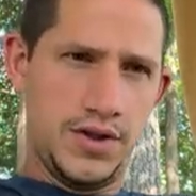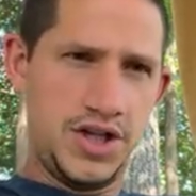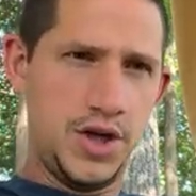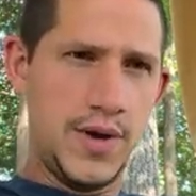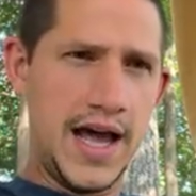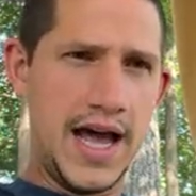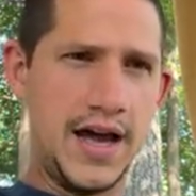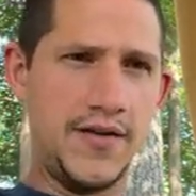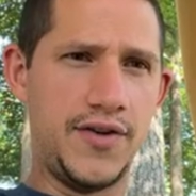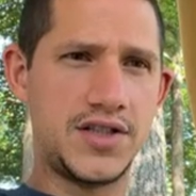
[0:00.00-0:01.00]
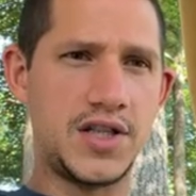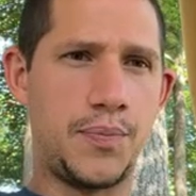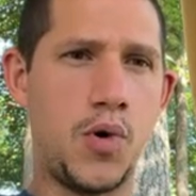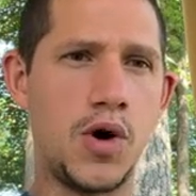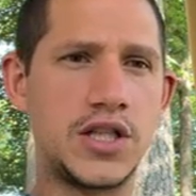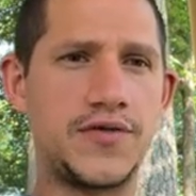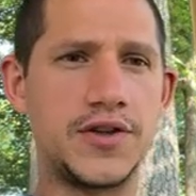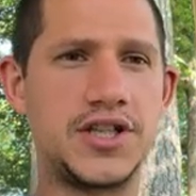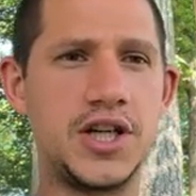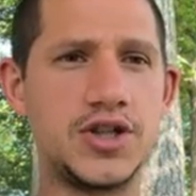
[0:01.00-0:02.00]
Do you have supports for
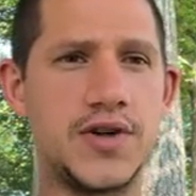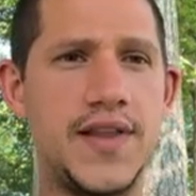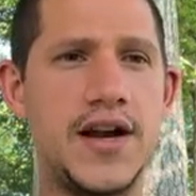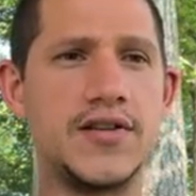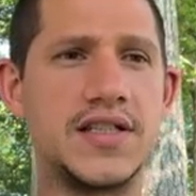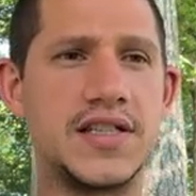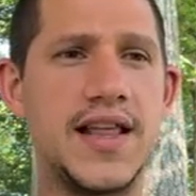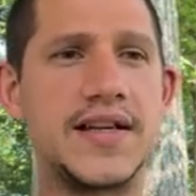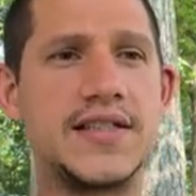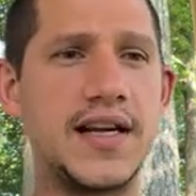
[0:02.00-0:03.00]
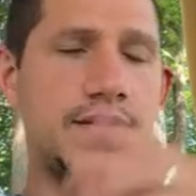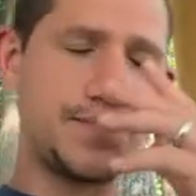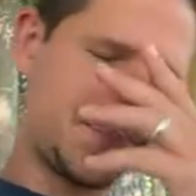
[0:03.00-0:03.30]
children that are dyslexic?